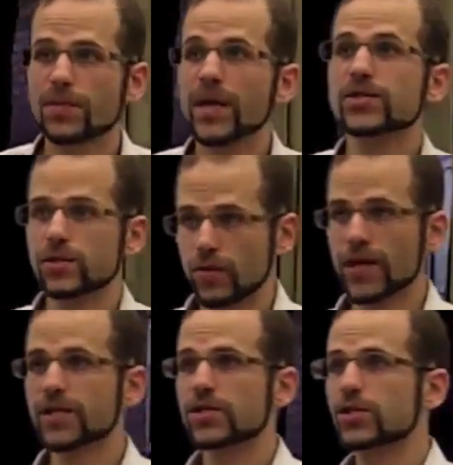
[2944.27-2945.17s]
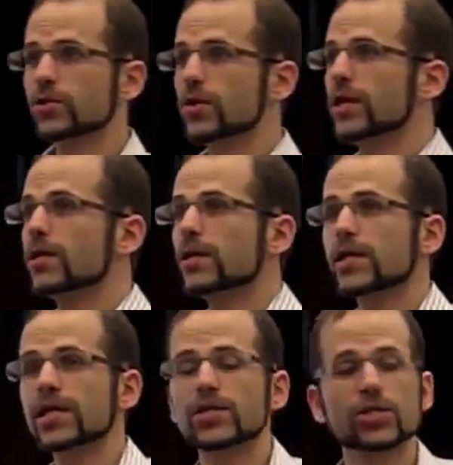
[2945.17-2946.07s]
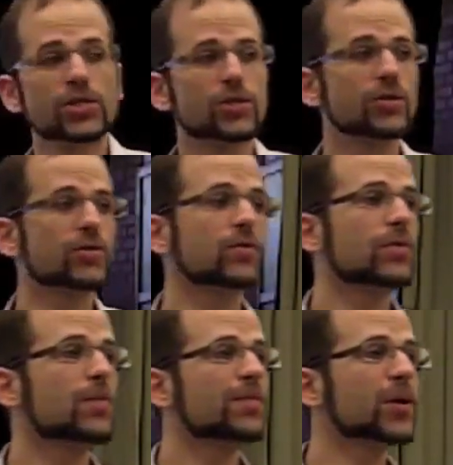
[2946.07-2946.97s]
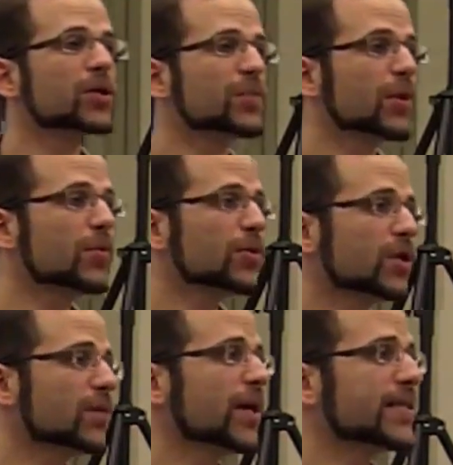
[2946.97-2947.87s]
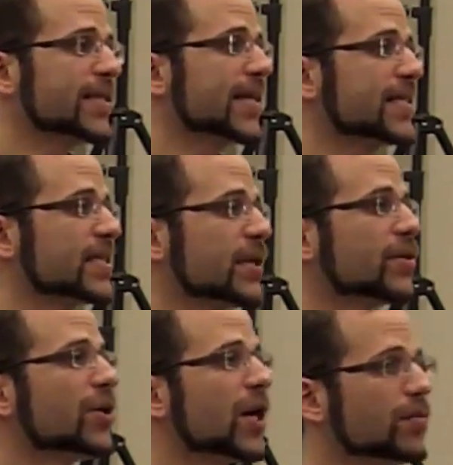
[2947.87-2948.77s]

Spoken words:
the best way to do it is to build up your immunity by attending to the other